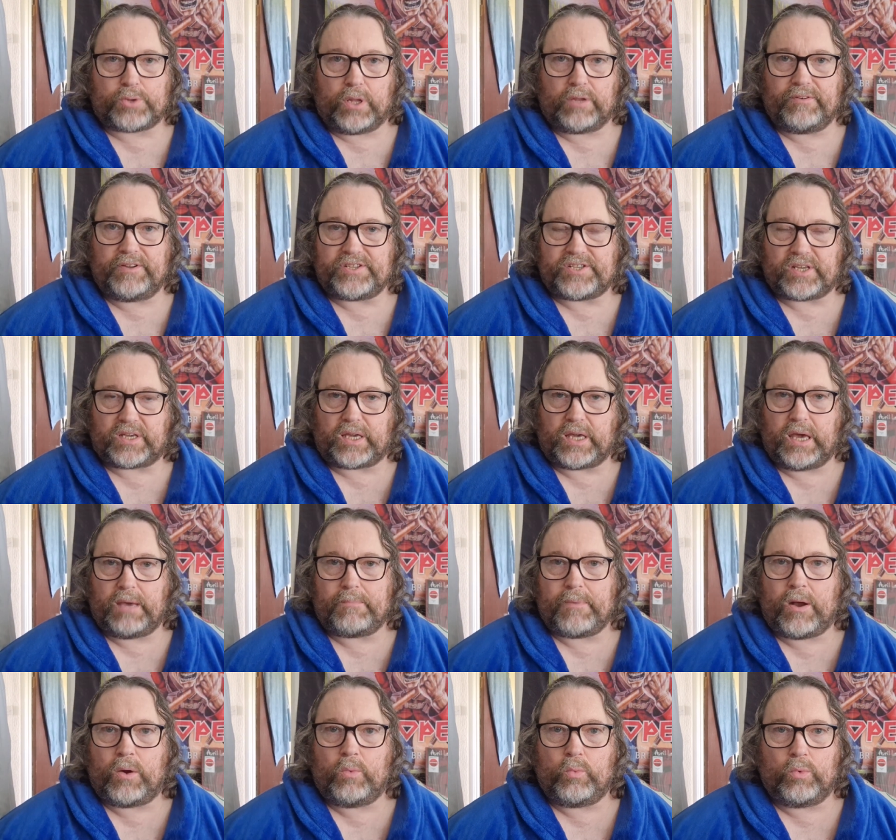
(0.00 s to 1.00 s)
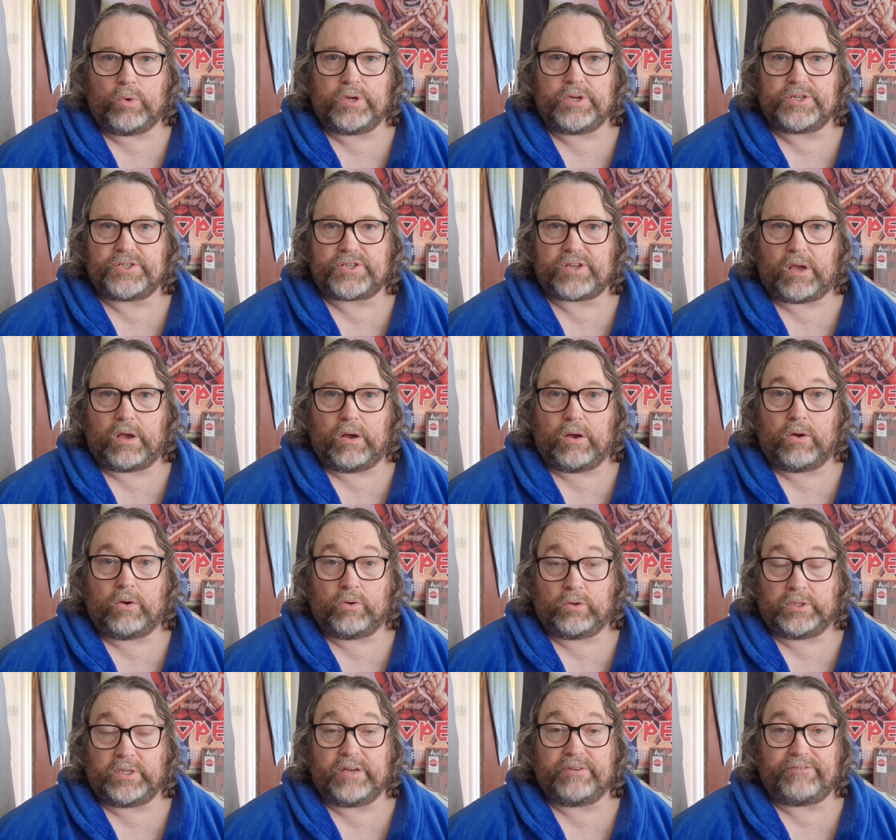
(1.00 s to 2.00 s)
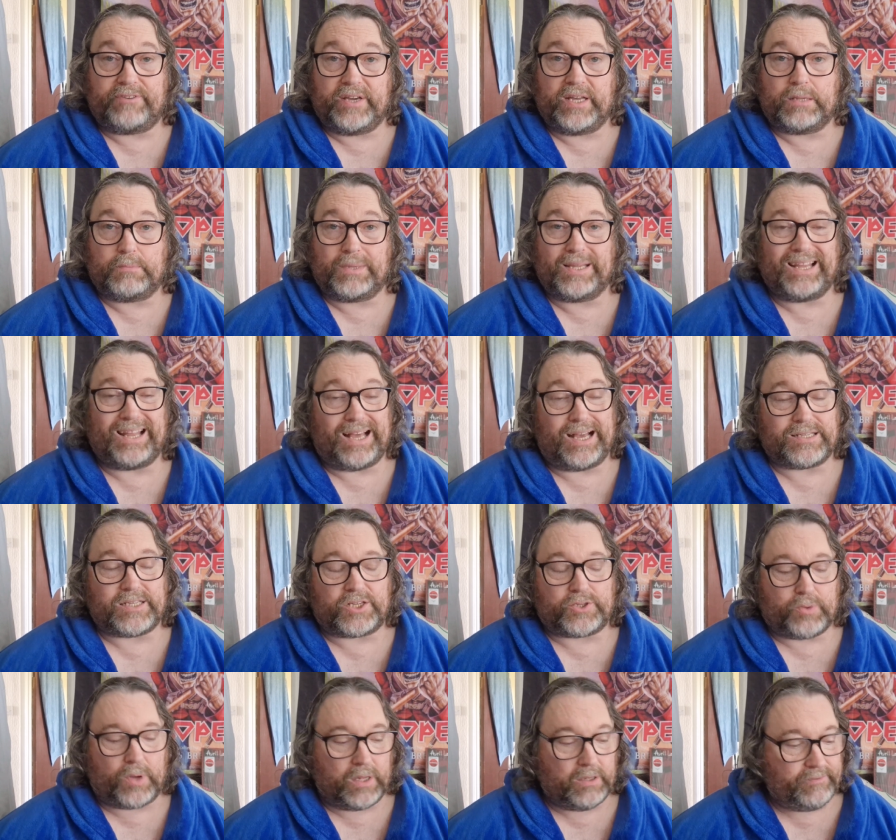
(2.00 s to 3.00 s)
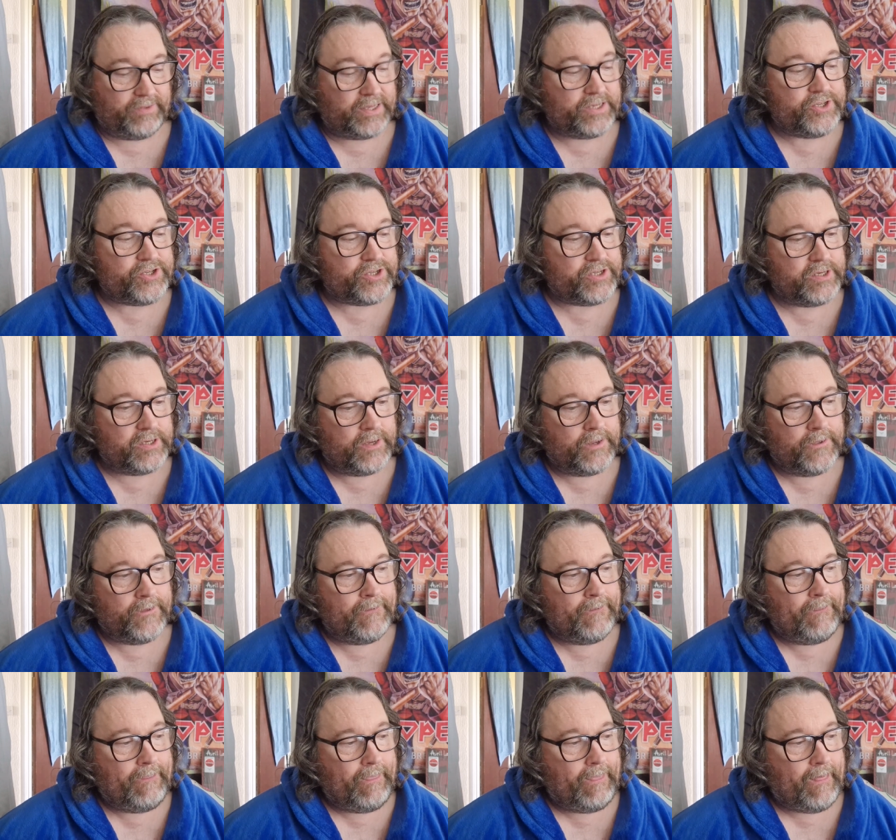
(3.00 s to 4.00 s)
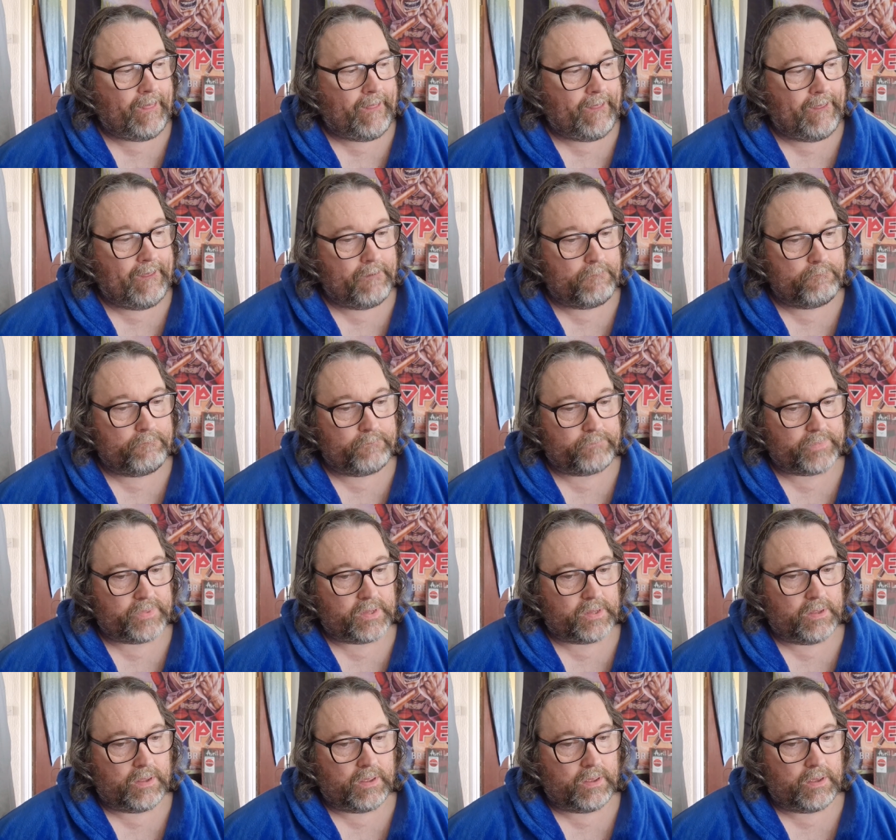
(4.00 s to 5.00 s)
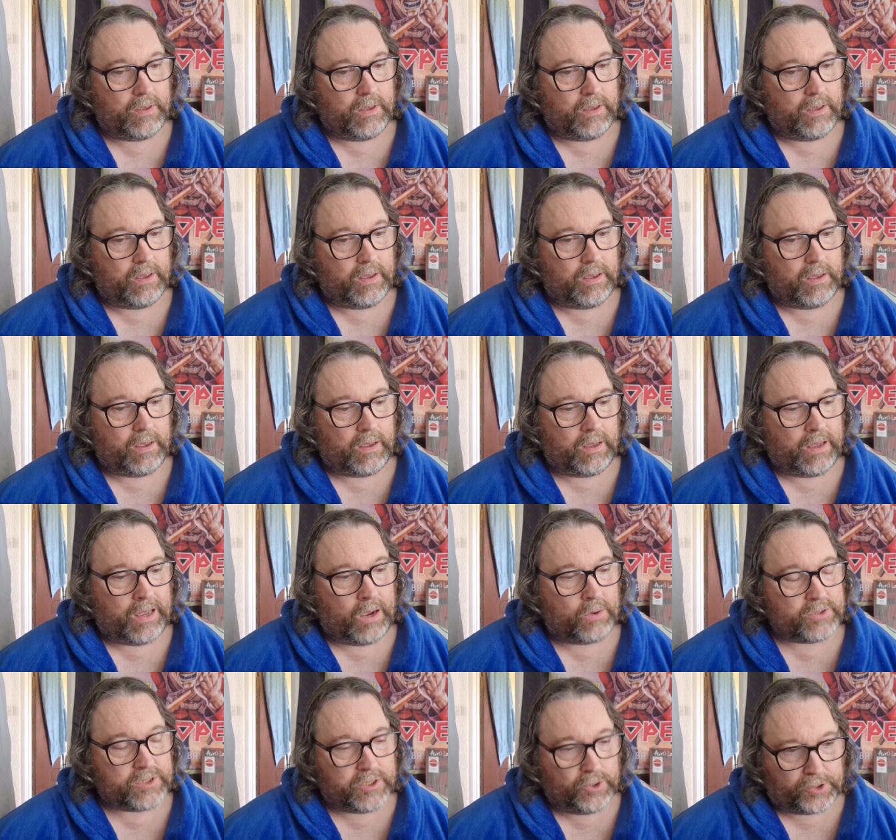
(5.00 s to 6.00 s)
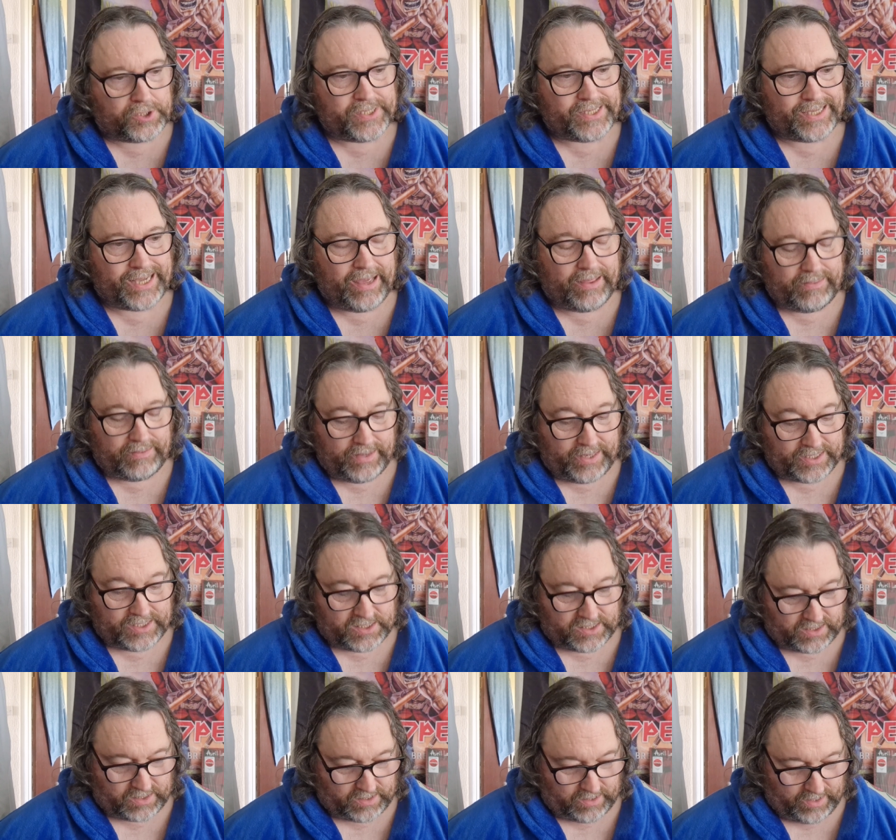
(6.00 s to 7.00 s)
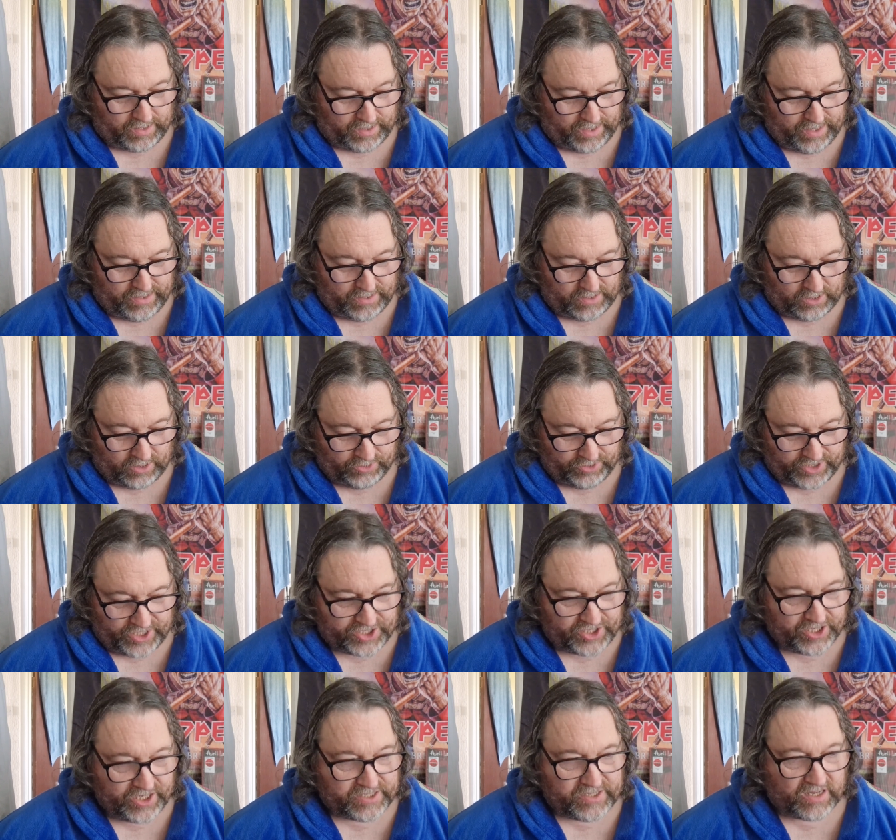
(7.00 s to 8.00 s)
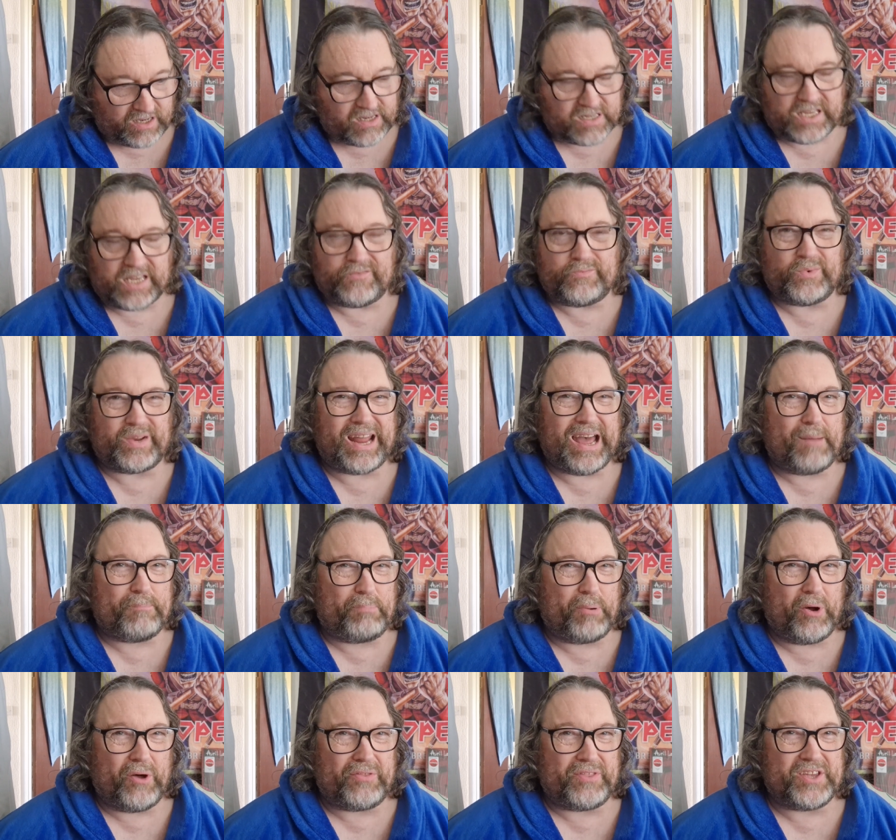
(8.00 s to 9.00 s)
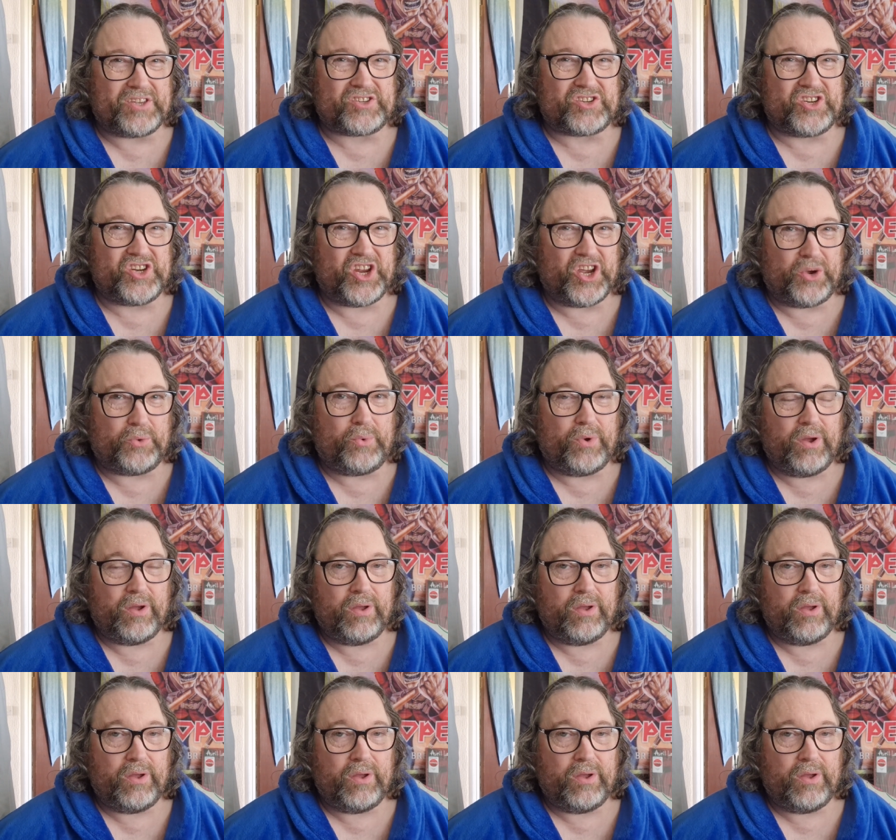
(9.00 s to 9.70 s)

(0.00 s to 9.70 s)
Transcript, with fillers: 12-inch that came out was only available as a 12-inch. I was lucky to get this in the condition it's in, because even when I bought this new,